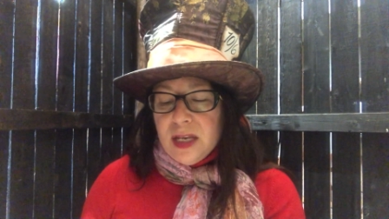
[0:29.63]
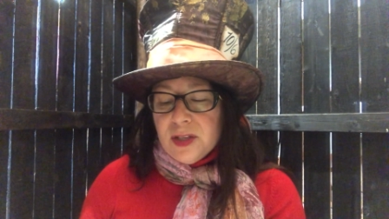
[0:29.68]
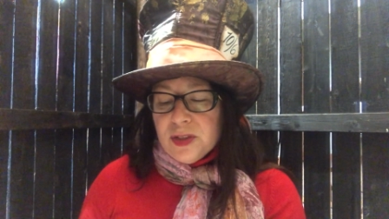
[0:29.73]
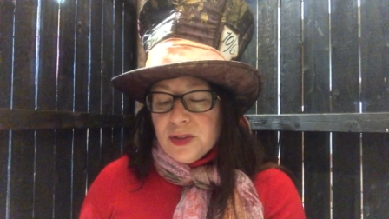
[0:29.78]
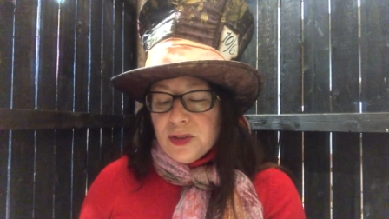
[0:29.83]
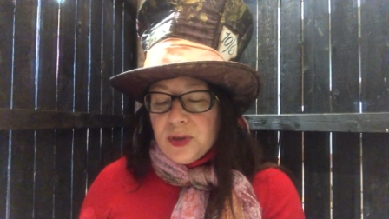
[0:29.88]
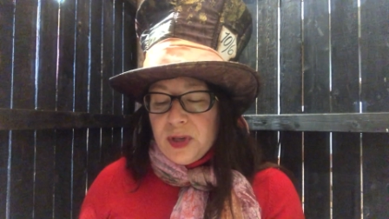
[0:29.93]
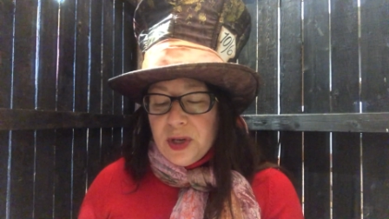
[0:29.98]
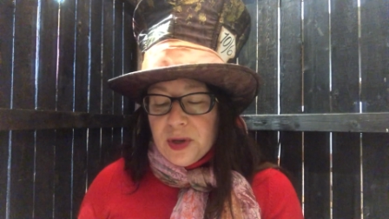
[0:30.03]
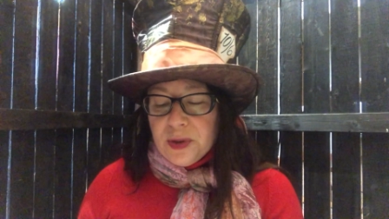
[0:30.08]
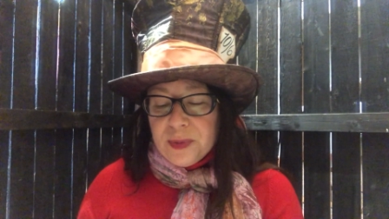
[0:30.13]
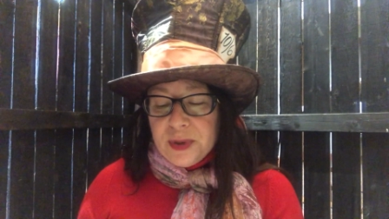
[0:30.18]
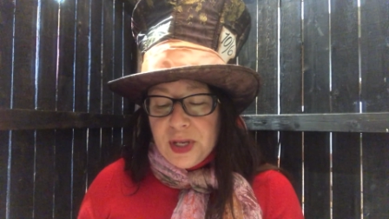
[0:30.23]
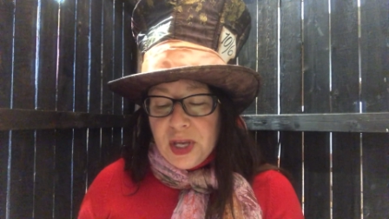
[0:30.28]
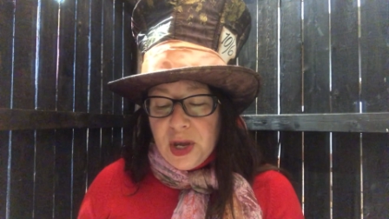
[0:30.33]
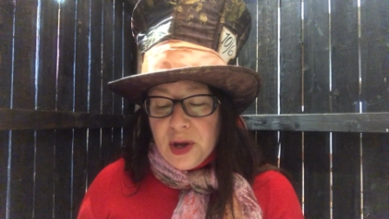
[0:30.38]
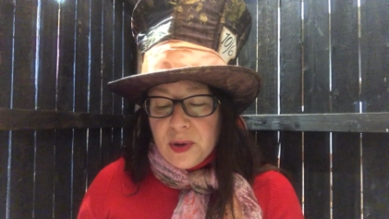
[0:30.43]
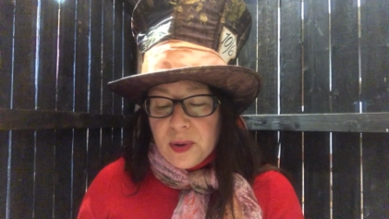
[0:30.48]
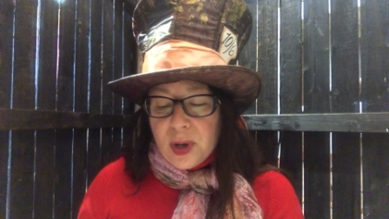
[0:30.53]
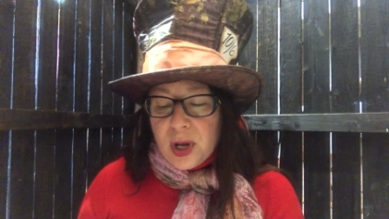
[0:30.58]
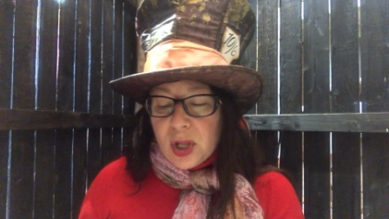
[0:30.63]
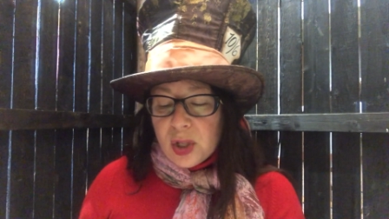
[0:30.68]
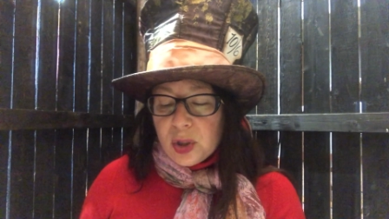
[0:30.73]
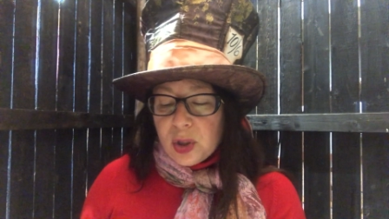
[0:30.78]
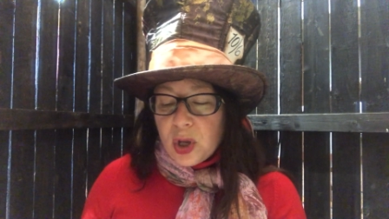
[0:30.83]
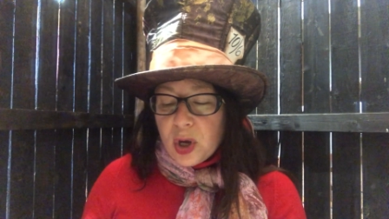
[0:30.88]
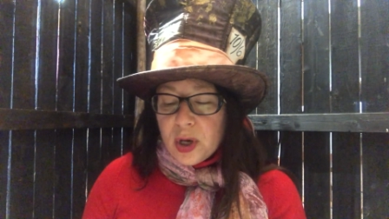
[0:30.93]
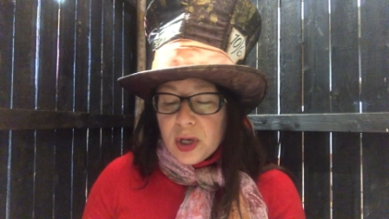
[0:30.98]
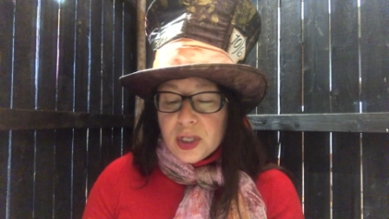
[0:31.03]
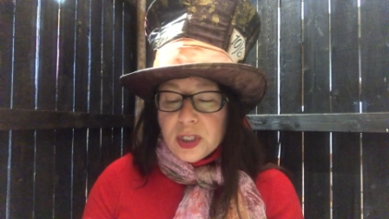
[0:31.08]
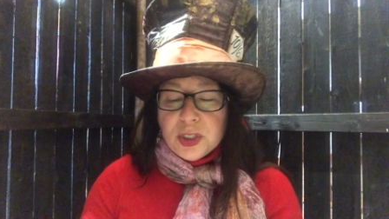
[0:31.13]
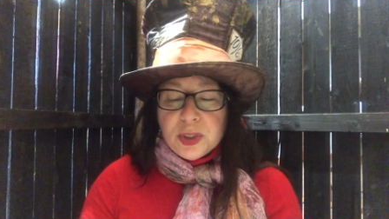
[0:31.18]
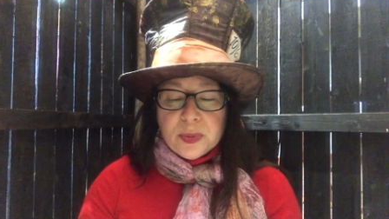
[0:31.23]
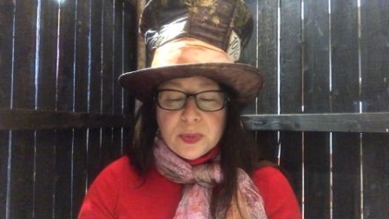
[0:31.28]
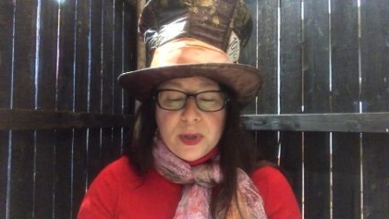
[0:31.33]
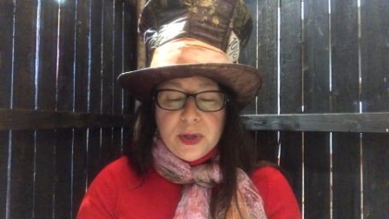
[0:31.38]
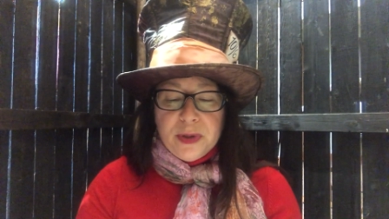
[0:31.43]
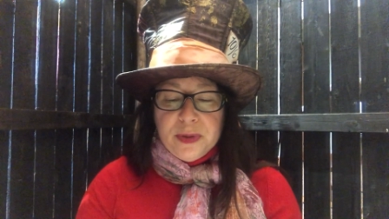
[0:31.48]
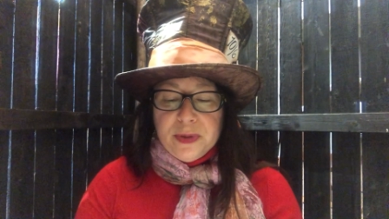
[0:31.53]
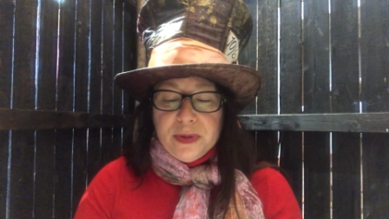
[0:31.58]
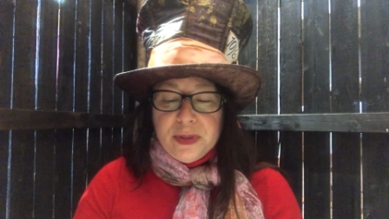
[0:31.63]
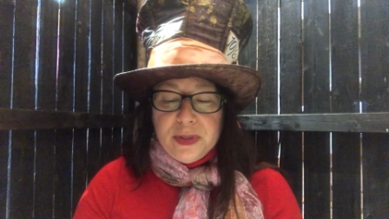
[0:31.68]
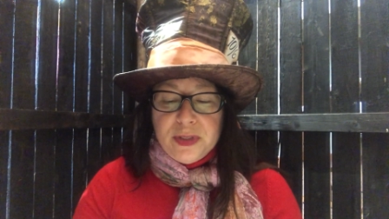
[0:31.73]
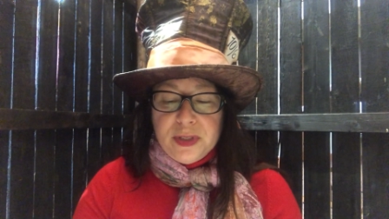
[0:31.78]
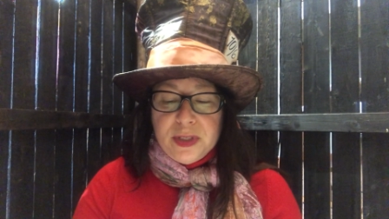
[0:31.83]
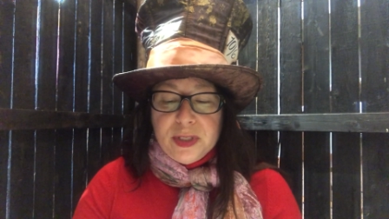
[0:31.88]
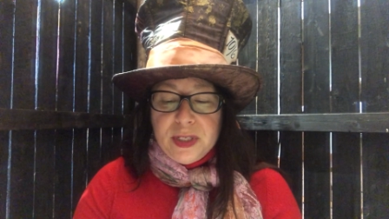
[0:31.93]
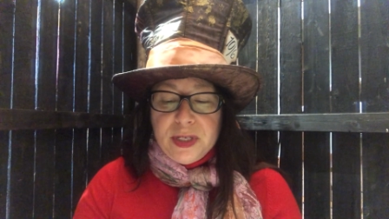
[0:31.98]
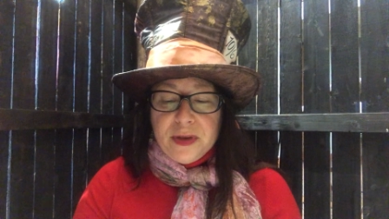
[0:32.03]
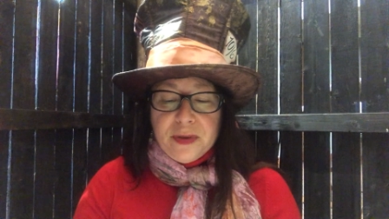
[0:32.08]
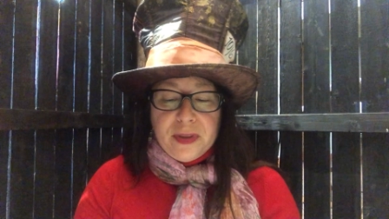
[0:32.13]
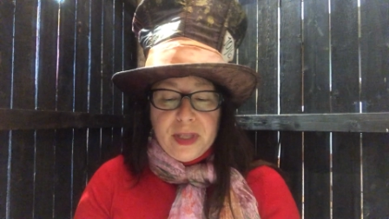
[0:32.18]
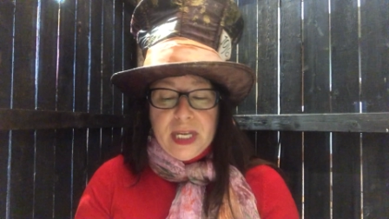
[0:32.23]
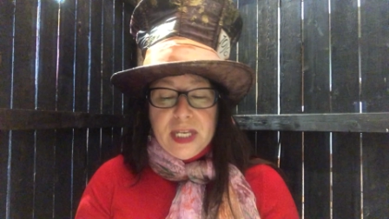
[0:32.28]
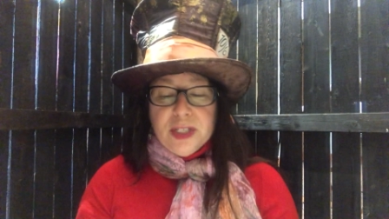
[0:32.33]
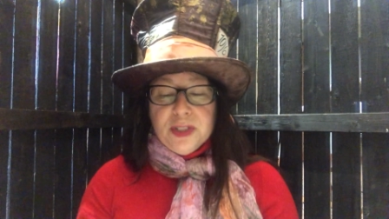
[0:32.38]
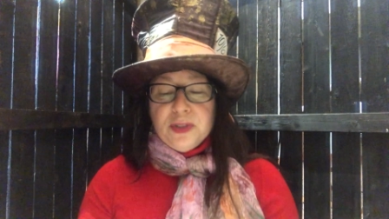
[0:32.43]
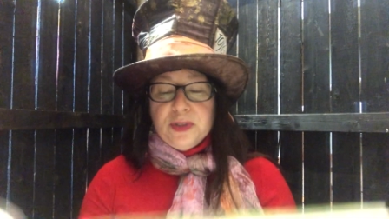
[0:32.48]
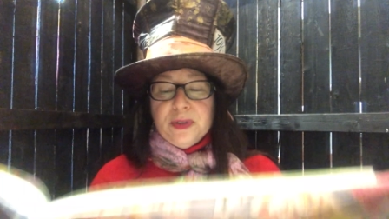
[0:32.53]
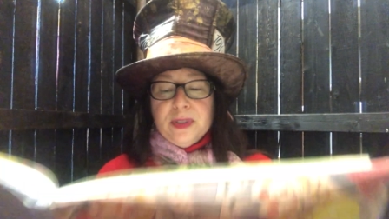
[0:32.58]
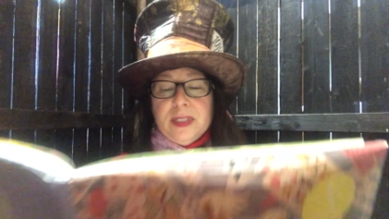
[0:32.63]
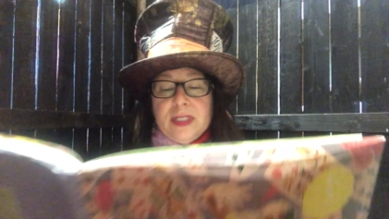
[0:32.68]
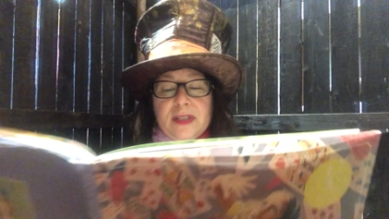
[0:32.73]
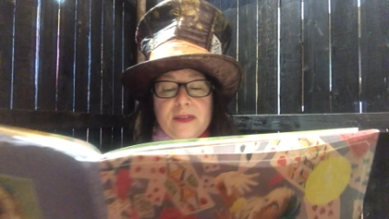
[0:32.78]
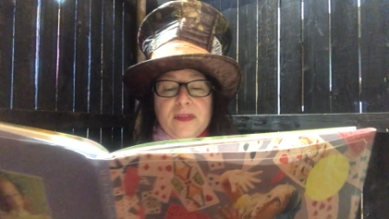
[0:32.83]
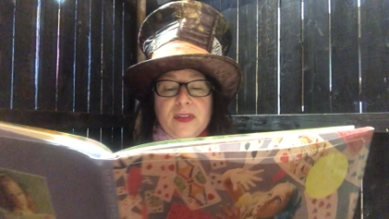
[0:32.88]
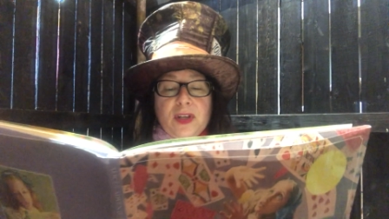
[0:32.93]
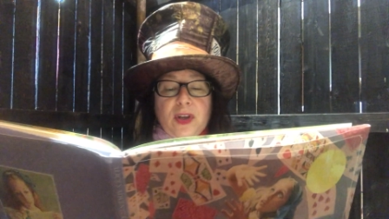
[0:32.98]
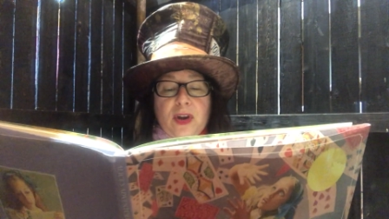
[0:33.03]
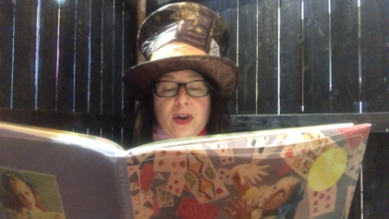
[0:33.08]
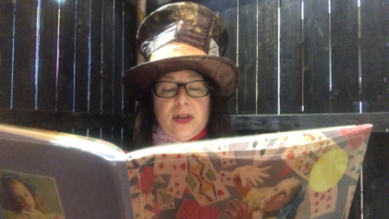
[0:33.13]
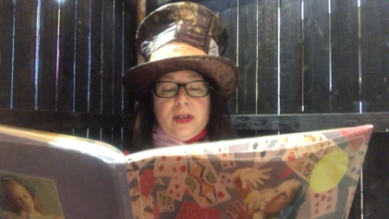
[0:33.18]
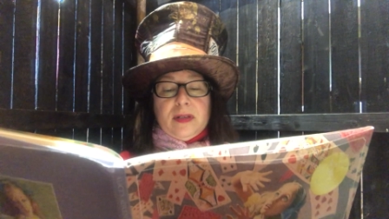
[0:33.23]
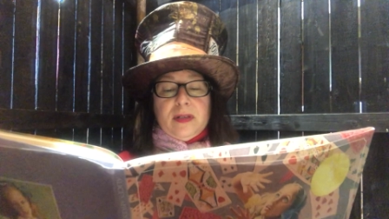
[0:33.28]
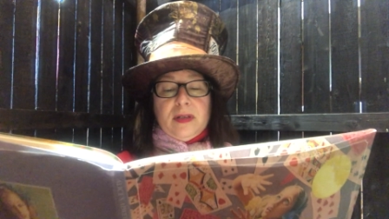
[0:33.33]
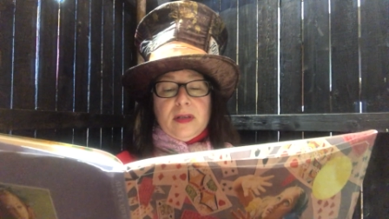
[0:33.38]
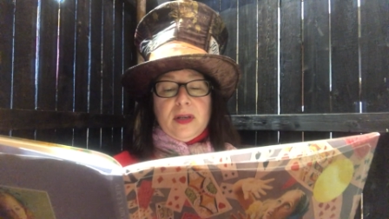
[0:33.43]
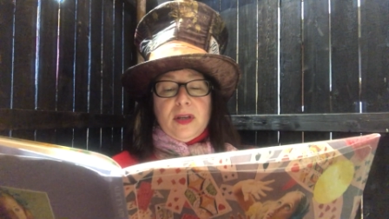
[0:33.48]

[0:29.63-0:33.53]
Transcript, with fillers: So here we go. A large rose stood near the entrance of the garden.